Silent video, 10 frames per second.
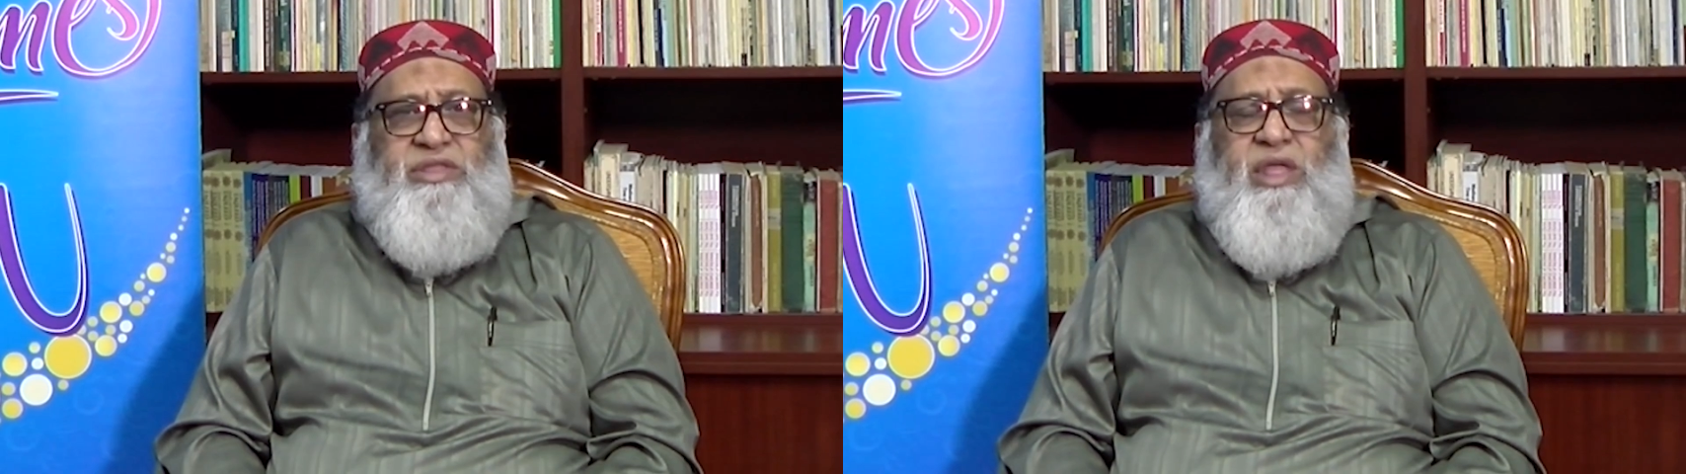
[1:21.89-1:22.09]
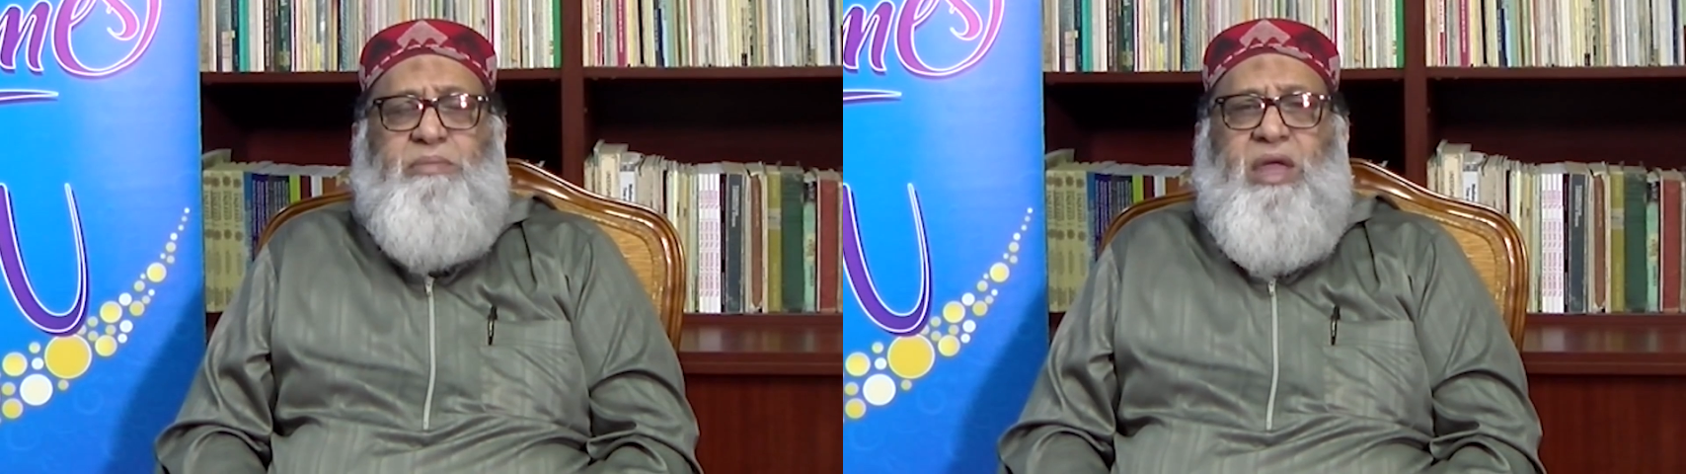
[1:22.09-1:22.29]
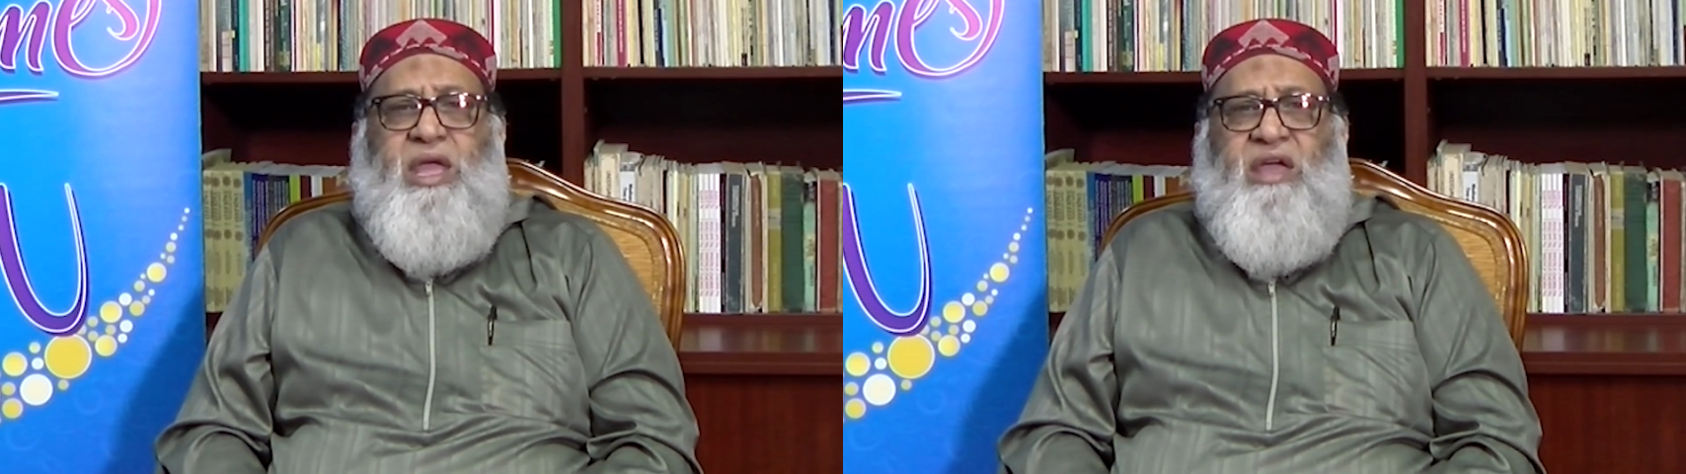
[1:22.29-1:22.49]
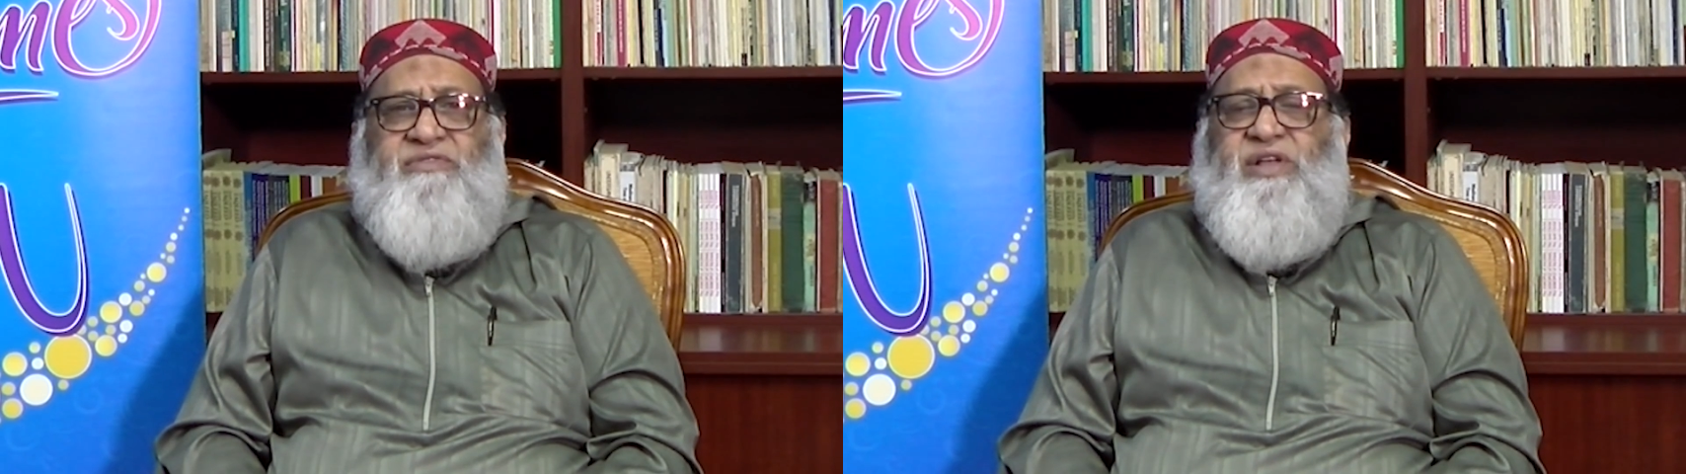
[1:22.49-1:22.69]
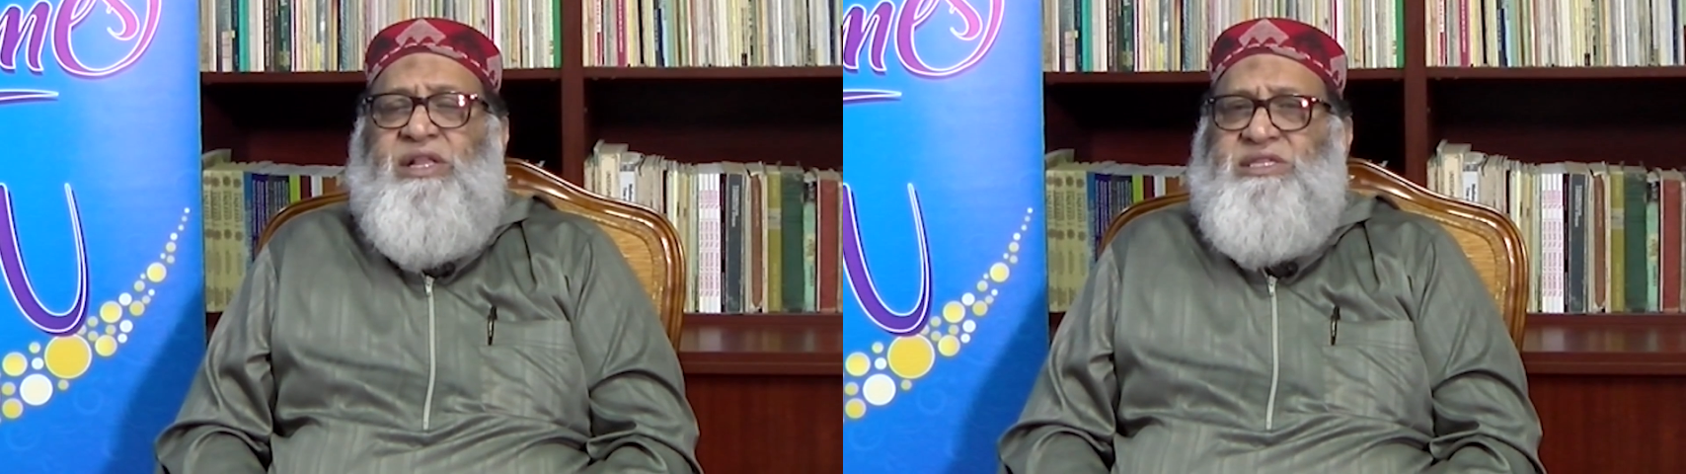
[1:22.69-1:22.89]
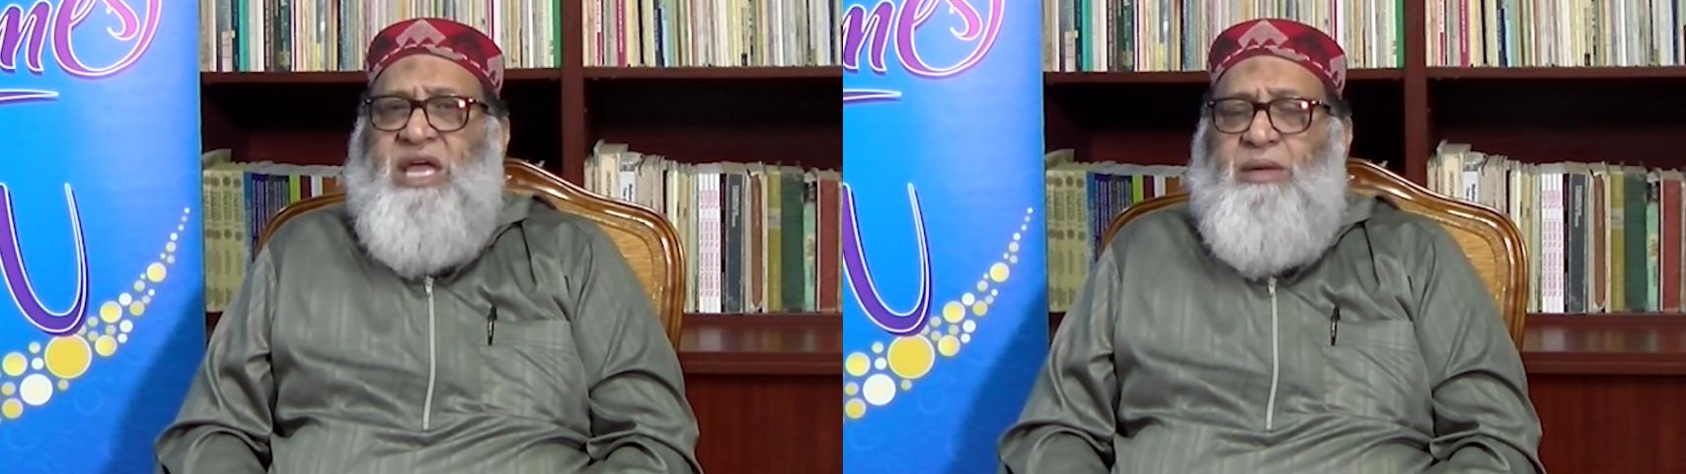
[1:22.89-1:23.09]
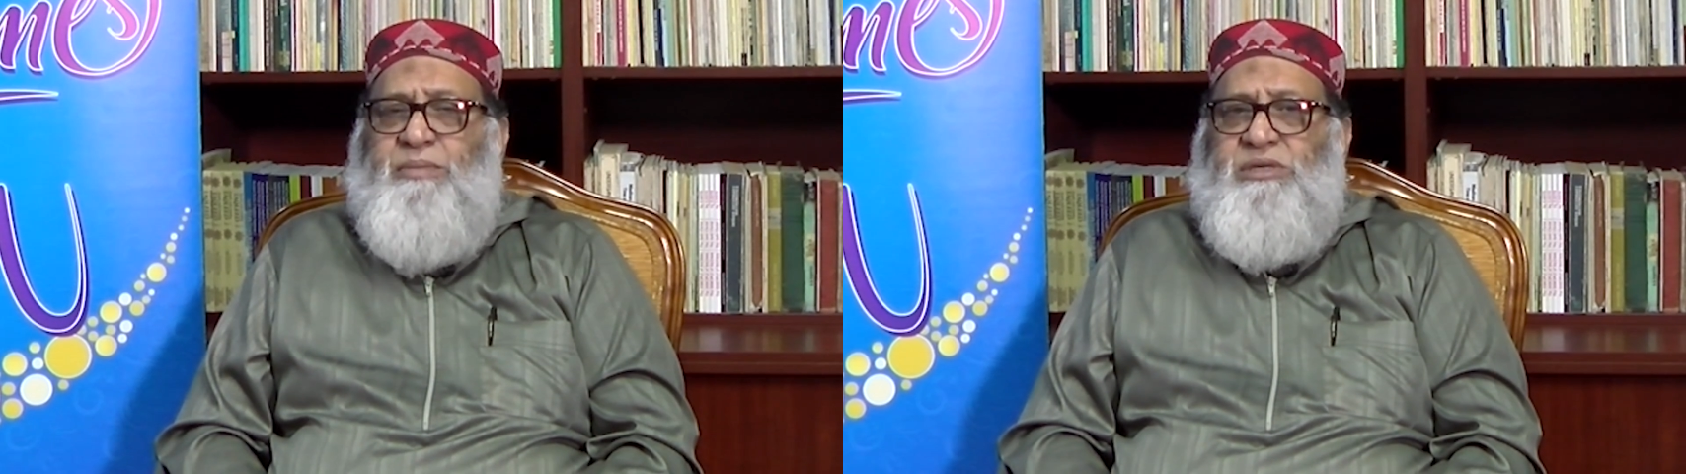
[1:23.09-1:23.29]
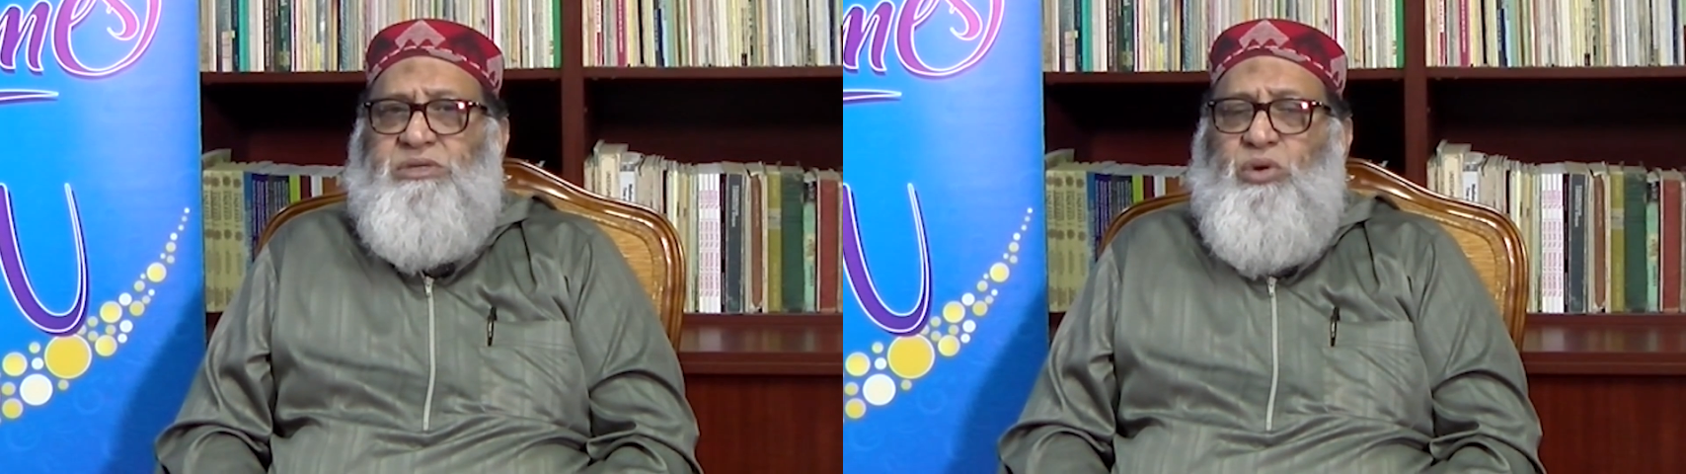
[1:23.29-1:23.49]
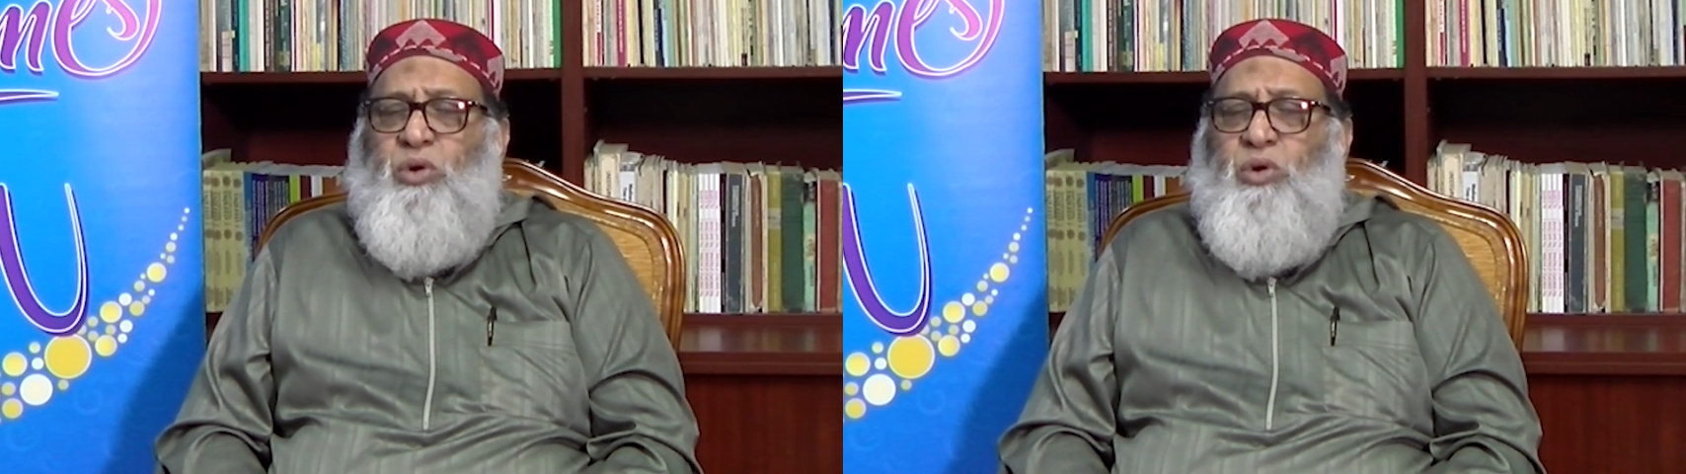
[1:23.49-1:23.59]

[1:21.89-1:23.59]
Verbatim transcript: they may have Alzheimer's,